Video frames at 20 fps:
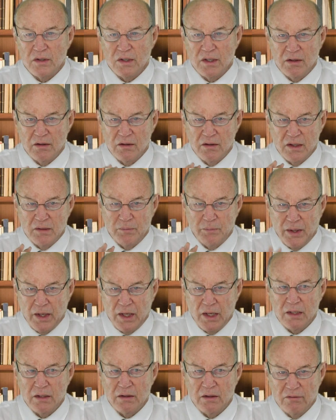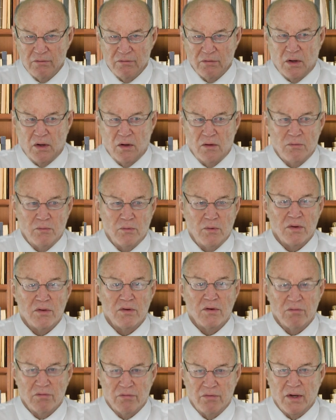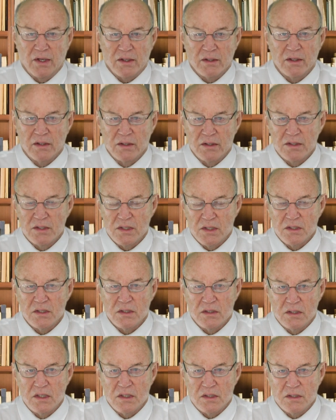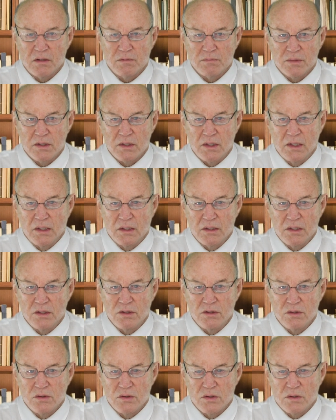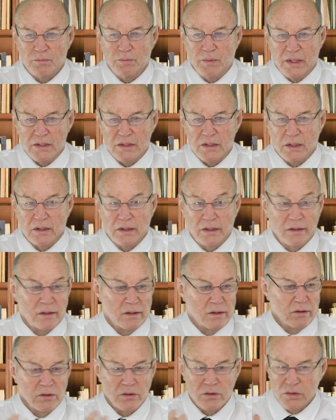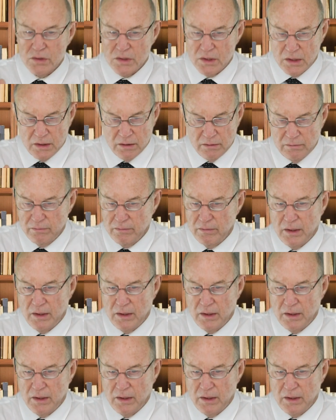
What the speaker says: the pain involved with infected systems and tissues basically that are oozing